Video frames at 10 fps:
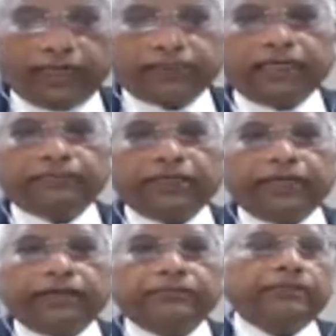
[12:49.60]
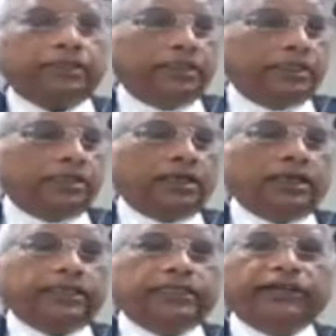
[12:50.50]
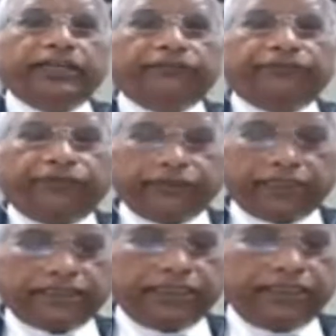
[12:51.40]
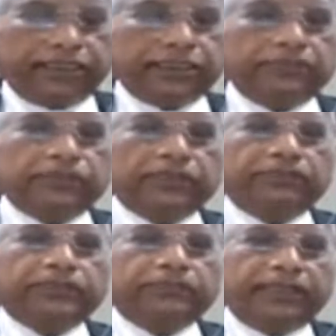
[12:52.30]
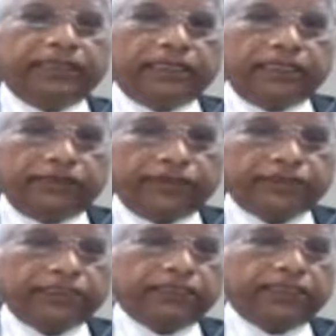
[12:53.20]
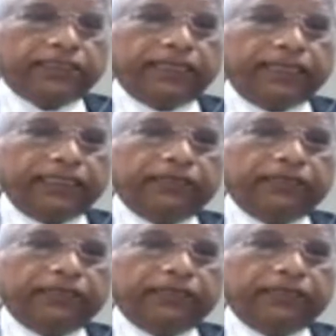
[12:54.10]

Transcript: At that time, even infrastructure in terms of the medical infrastructure, health